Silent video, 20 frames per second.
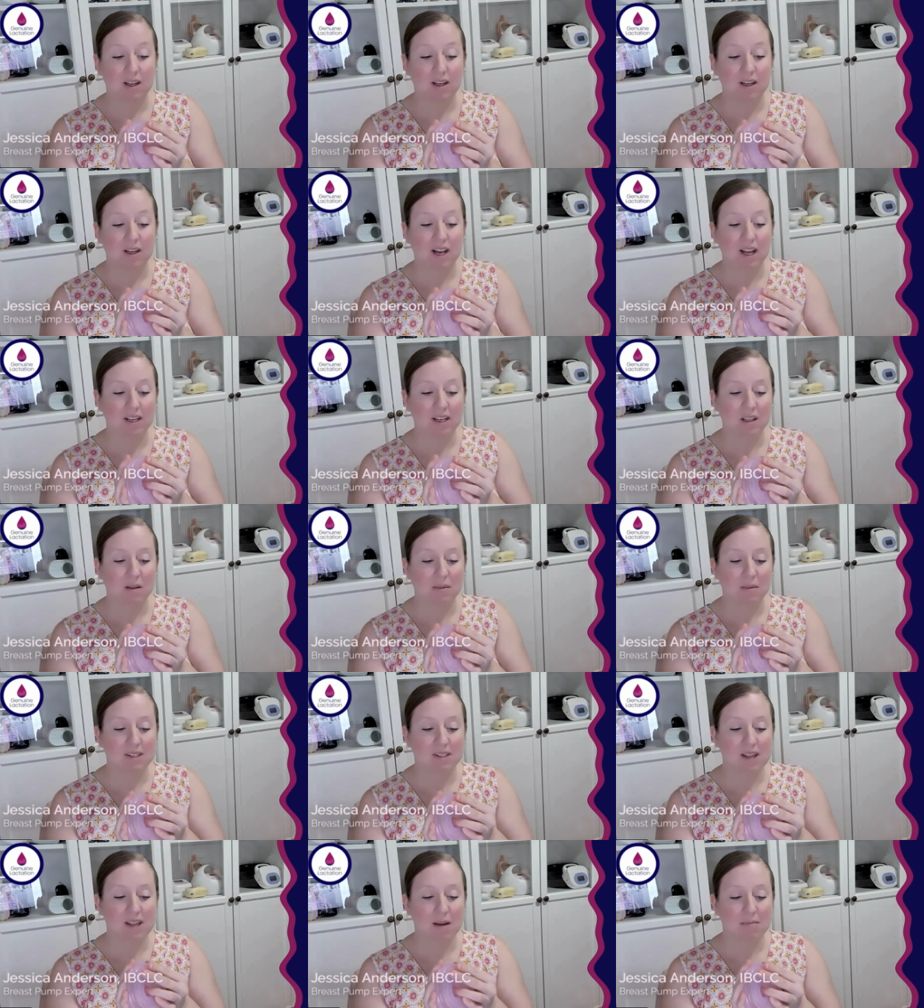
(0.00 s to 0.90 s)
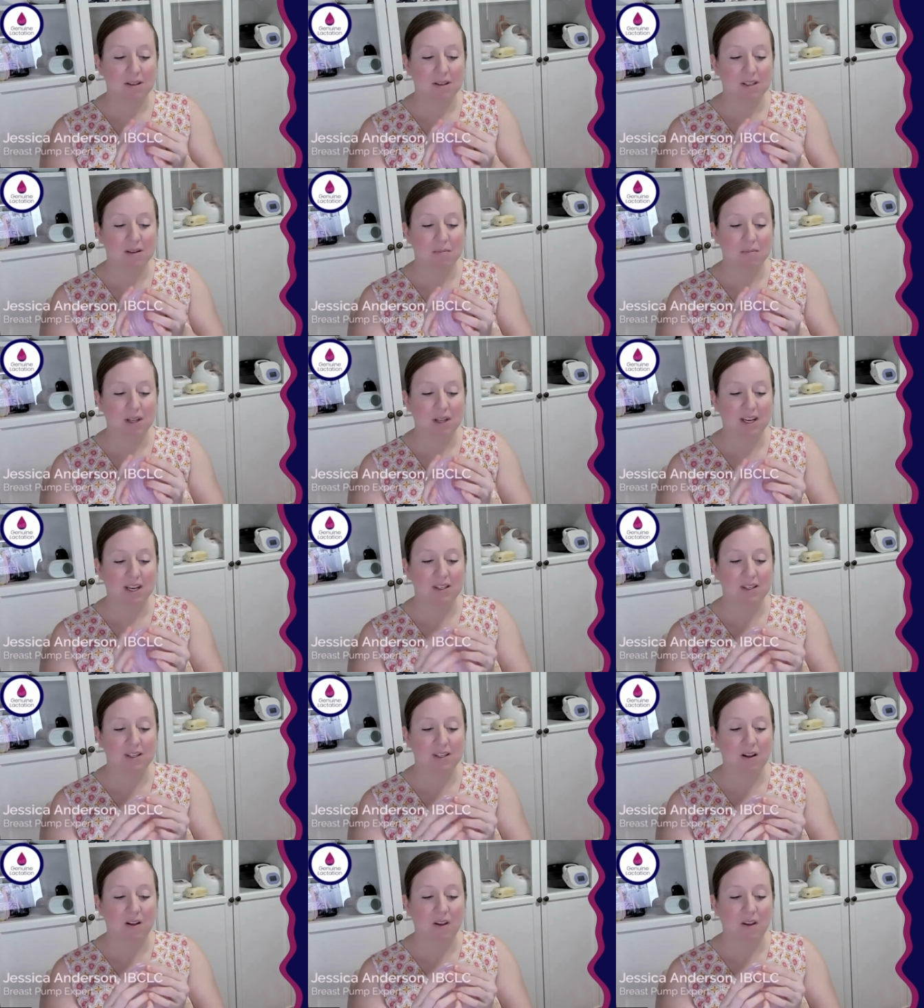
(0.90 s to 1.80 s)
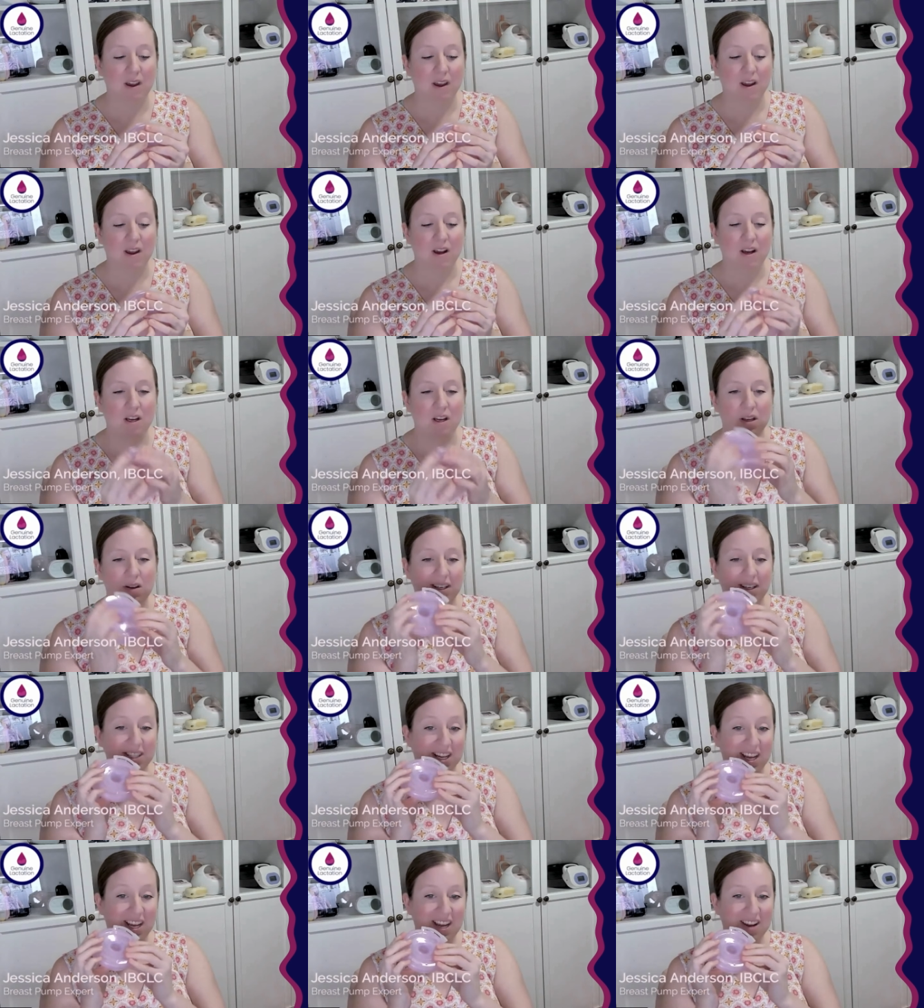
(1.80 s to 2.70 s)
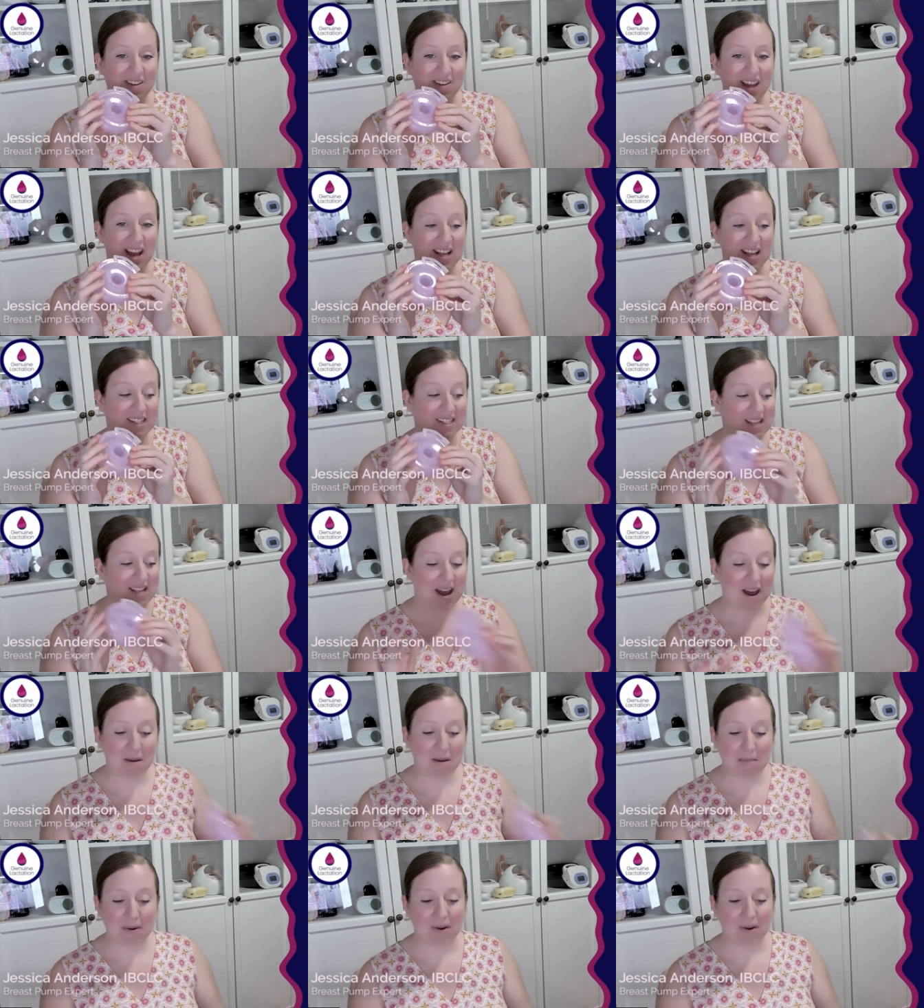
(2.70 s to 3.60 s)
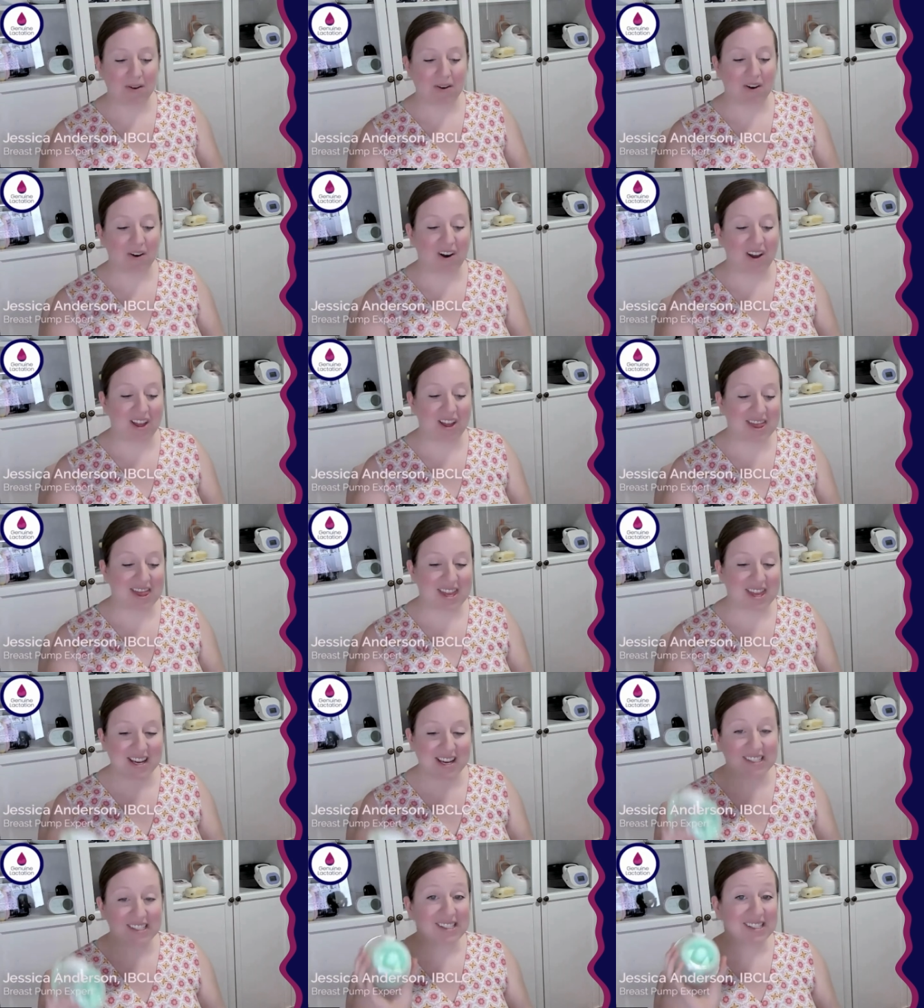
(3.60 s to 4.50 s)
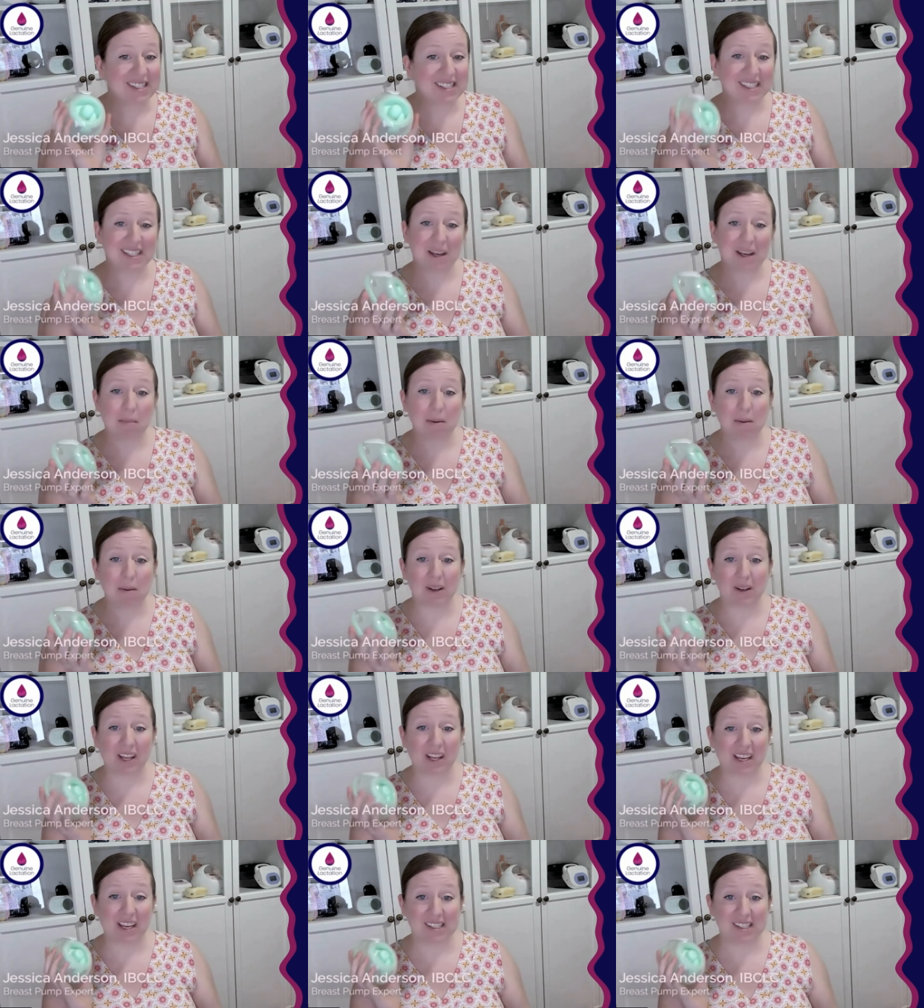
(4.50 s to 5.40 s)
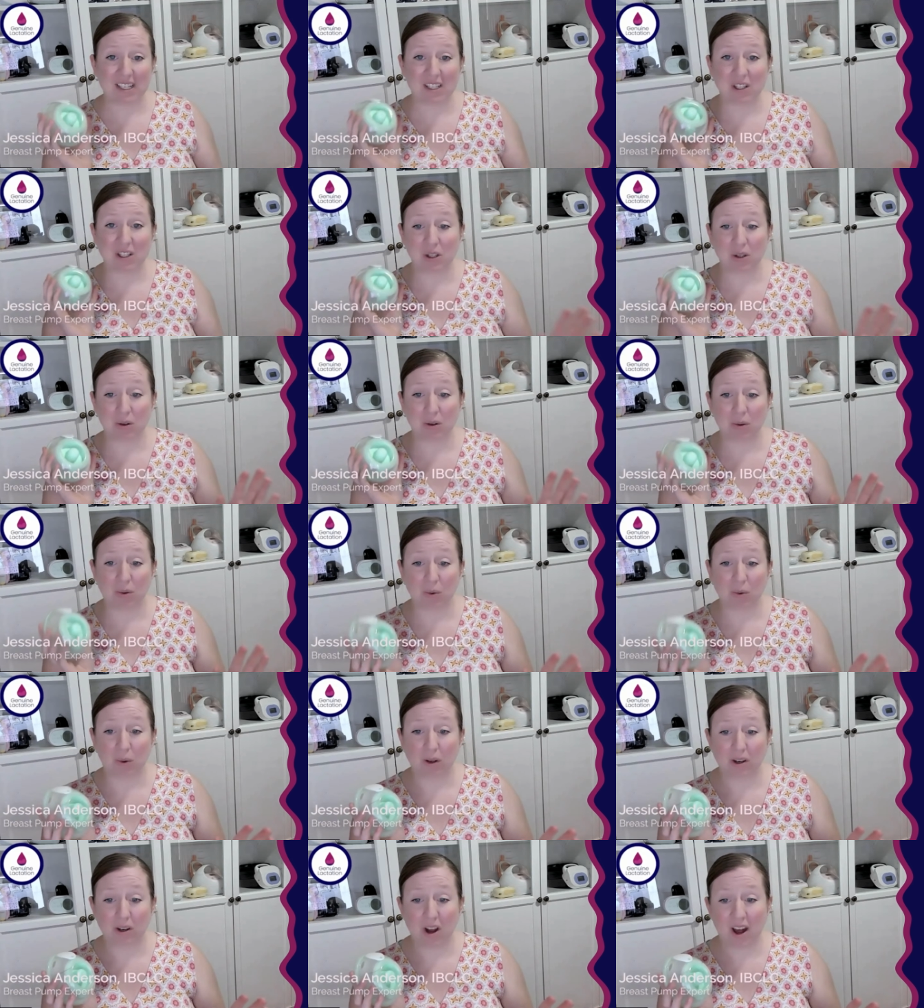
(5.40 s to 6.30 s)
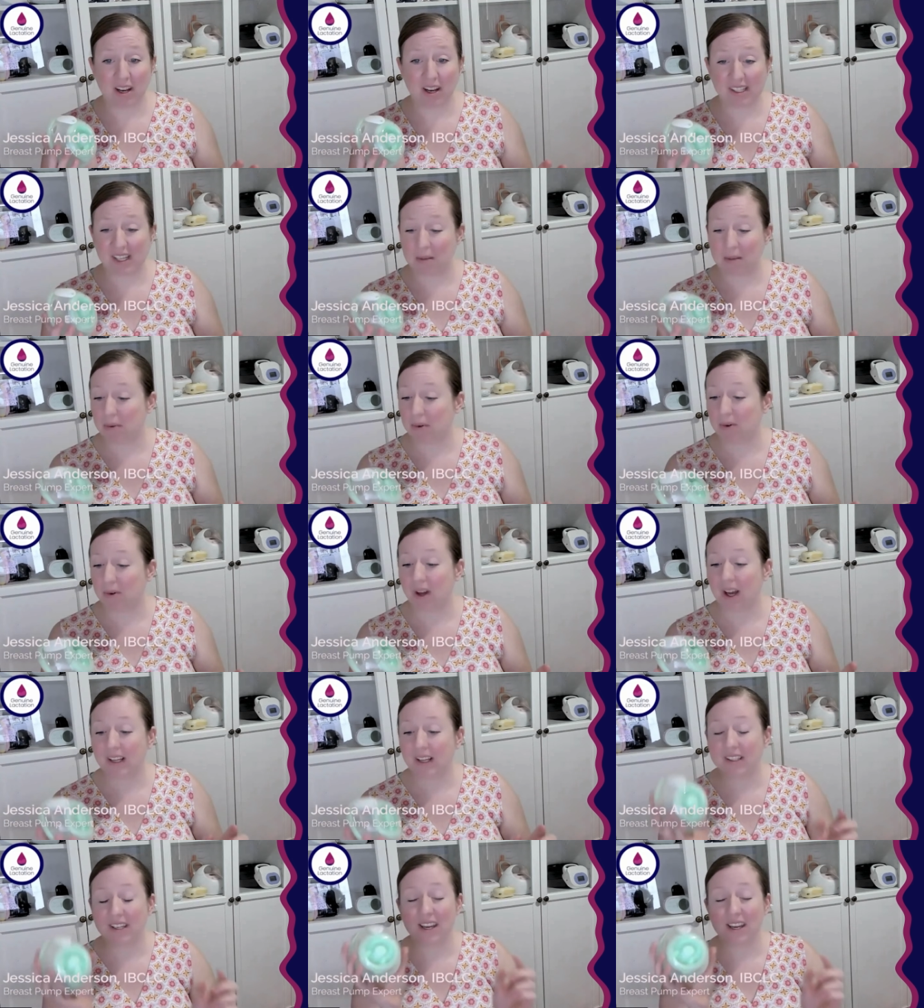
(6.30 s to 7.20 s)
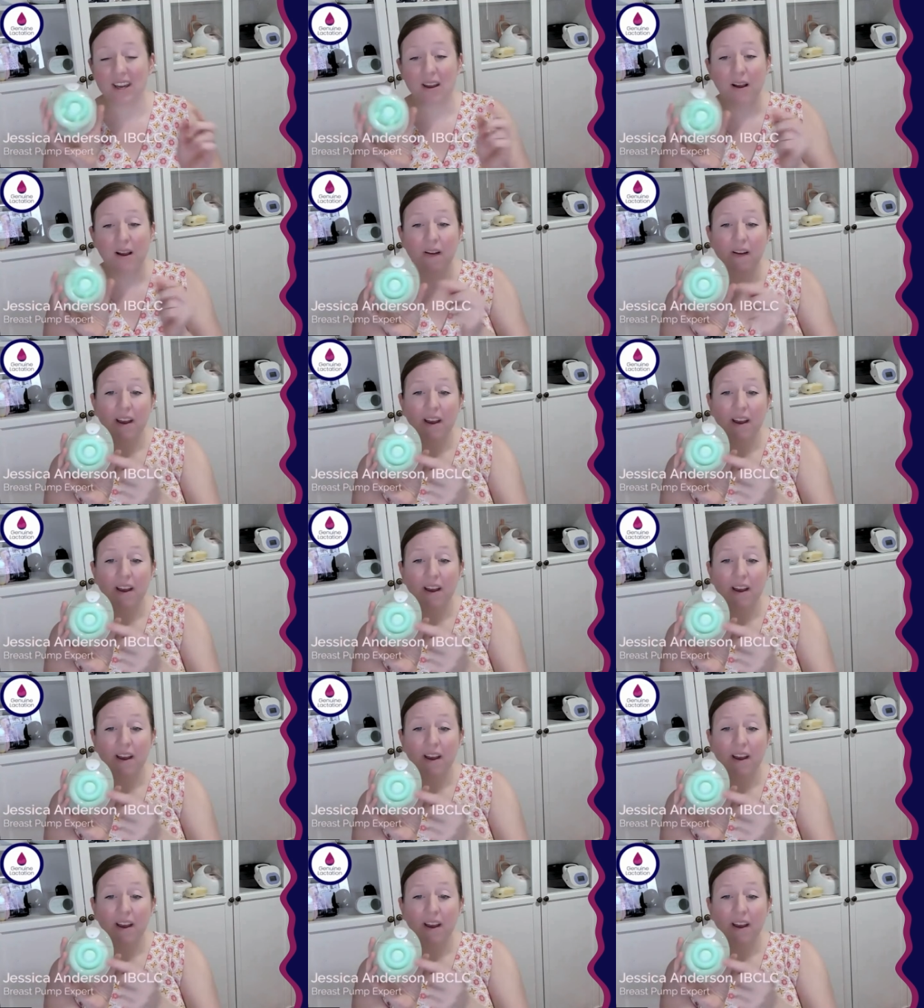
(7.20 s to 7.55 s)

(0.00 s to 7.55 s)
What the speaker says: connect it. Let me snap this in place. You actually hear that snap. On this, it can be pretty easy to not assemble correctly.